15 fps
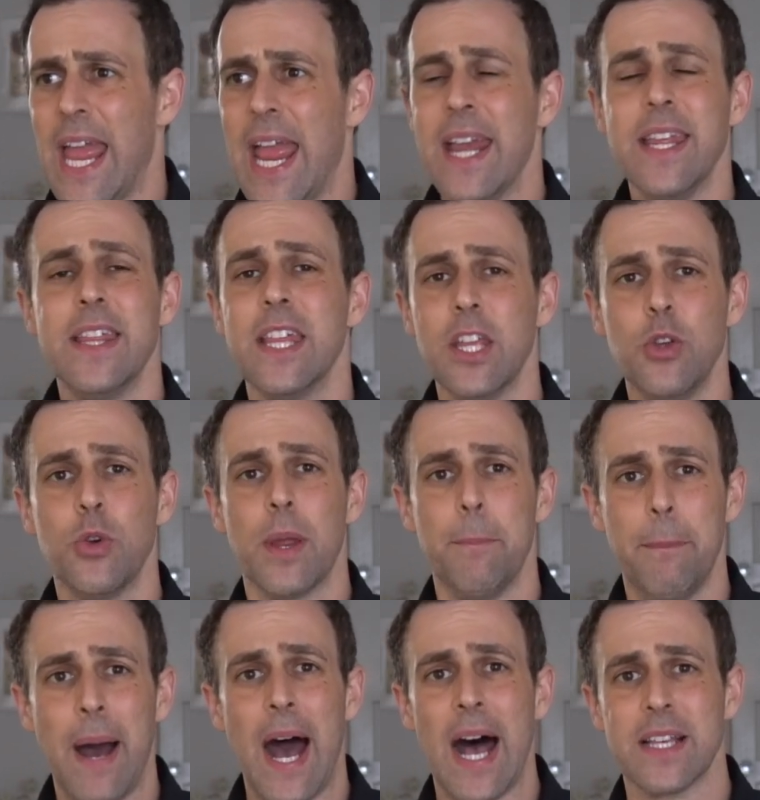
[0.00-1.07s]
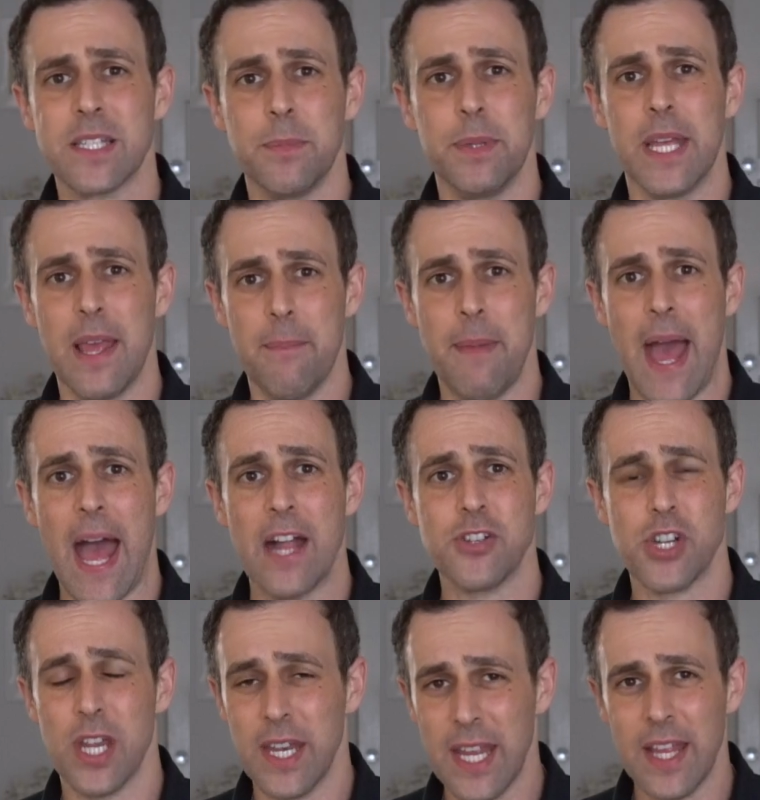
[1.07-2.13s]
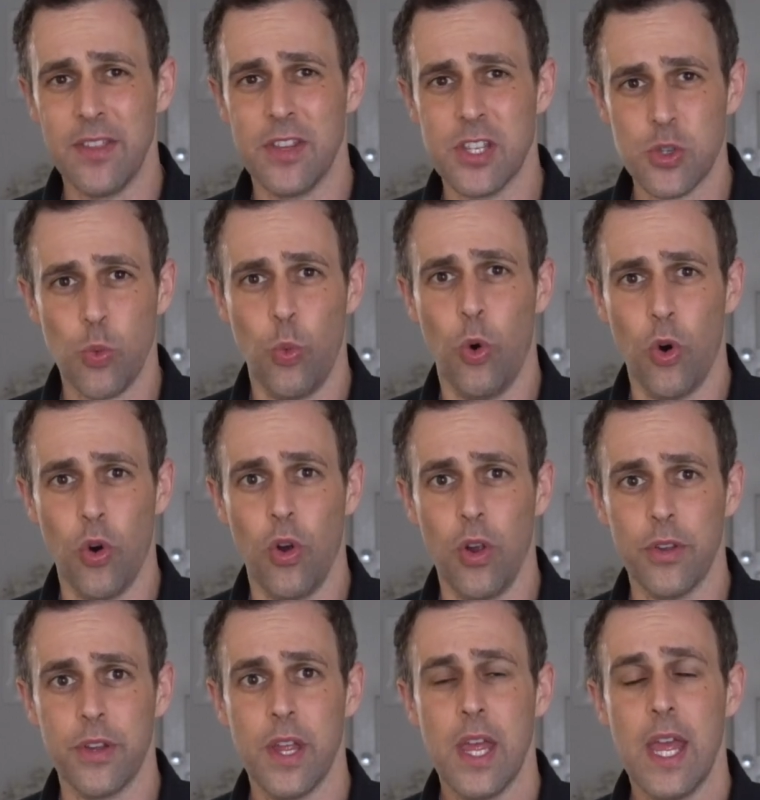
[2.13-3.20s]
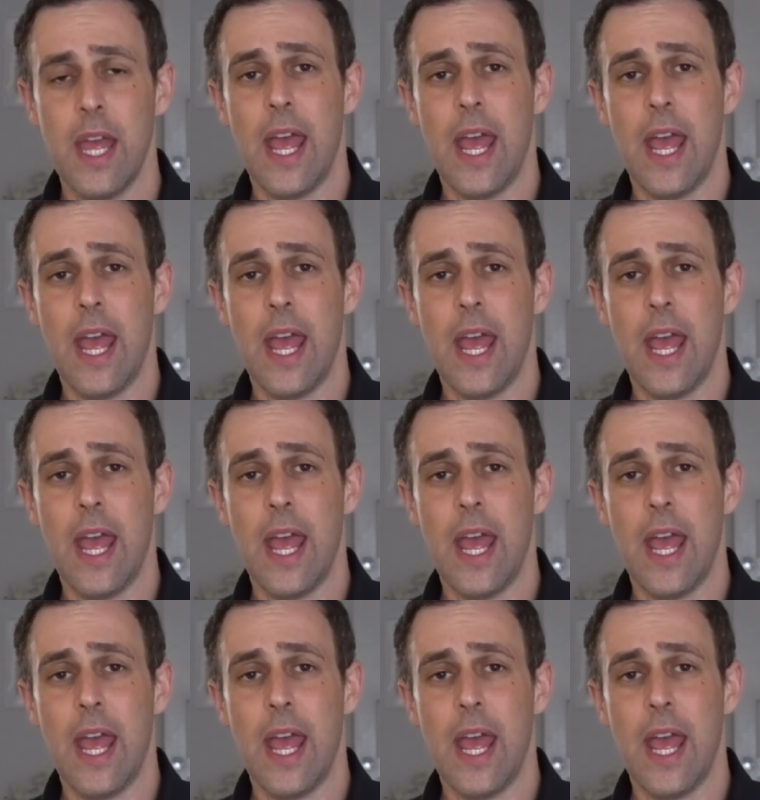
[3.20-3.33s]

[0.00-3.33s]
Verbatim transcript: anything you can possibly imagine in this world.